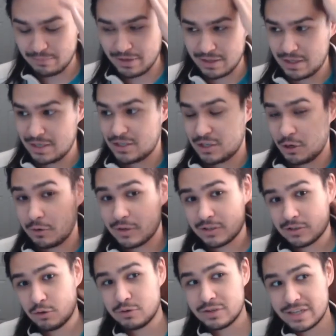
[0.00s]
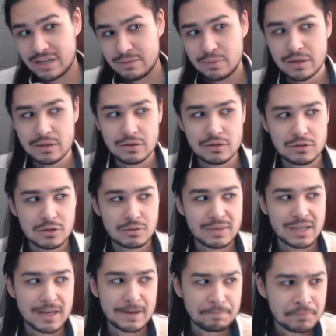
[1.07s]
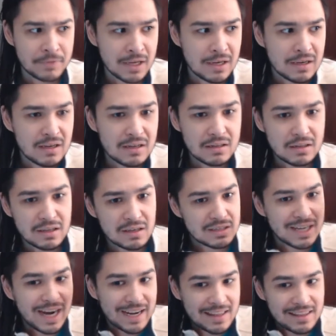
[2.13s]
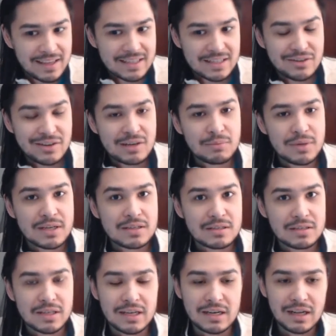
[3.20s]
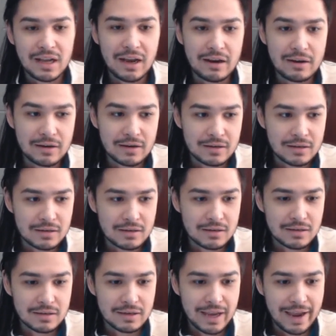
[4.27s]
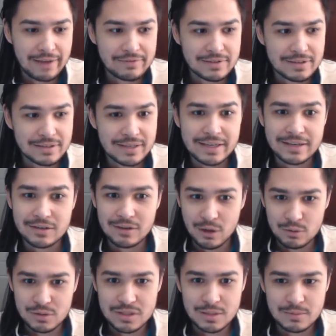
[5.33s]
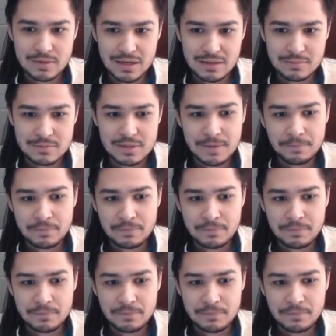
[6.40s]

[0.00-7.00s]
But this show is so deep, and there's so many little tiny things that you can miss that I have to take notes sometimes.